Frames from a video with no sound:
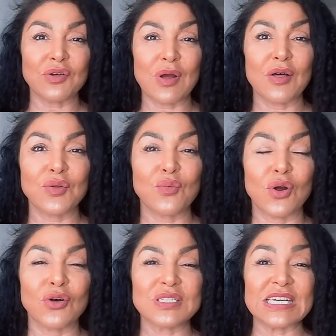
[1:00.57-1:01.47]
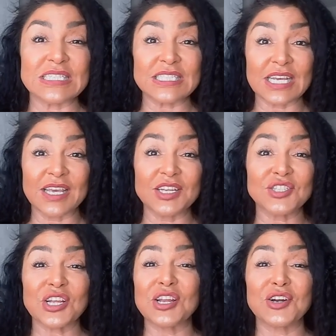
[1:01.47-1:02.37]
around the world and
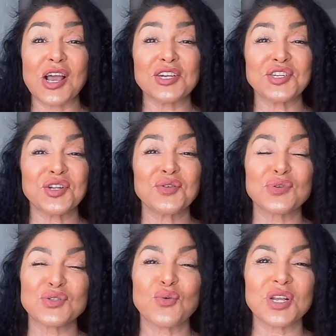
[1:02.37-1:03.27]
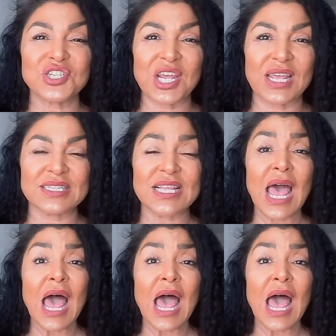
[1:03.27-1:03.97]
teach international resort chains